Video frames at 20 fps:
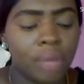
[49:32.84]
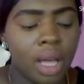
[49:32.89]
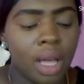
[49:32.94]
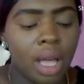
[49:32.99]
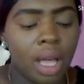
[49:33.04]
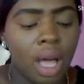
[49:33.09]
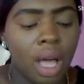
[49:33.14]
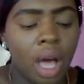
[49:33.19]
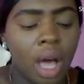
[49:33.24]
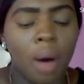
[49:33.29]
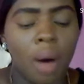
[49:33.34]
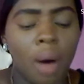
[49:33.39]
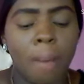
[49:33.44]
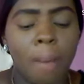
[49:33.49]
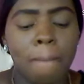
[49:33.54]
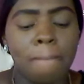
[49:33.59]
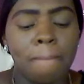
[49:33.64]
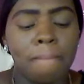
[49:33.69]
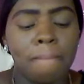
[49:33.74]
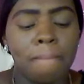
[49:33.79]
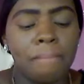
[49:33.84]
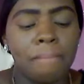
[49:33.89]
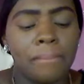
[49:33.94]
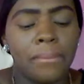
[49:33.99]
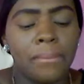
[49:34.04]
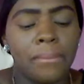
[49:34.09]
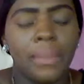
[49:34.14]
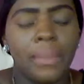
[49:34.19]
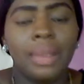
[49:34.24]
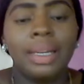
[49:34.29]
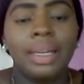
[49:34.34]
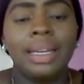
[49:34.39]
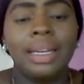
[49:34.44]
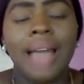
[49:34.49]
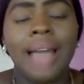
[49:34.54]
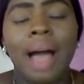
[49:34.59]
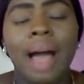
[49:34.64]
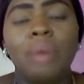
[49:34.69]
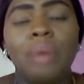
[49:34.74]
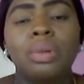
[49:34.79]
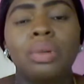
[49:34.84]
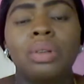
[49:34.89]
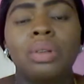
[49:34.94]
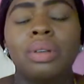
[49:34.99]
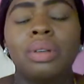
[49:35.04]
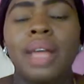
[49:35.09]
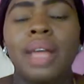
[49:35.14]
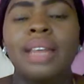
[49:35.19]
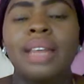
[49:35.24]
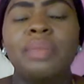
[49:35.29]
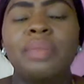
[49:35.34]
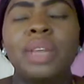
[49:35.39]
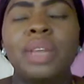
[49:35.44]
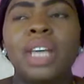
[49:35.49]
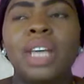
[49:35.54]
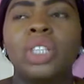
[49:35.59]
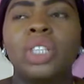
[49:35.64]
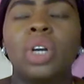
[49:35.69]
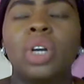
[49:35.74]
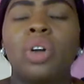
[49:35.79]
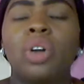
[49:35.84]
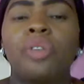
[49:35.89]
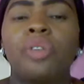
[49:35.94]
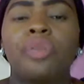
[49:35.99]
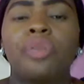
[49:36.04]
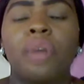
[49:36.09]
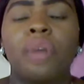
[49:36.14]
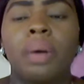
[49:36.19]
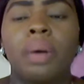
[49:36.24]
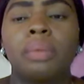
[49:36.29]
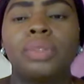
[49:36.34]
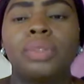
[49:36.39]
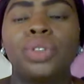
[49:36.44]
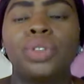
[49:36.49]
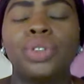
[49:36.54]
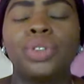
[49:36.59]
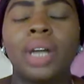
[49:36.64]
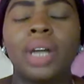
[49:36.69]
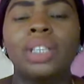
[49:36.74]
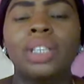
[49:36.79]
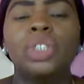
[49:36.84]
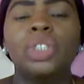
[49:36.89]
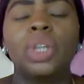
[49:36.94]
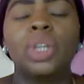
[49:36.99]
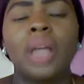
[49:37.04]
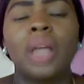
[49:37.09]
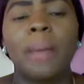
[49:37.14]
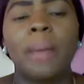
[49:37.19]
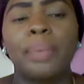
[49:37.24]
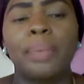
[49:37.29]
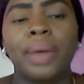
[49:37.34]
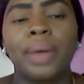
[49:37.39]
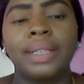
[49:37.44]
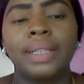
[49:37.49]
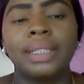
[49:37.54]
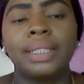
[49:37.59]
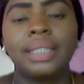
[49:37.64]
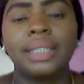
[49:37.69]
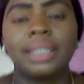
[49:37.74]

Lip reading: Um, Now, elimination of traditional practices.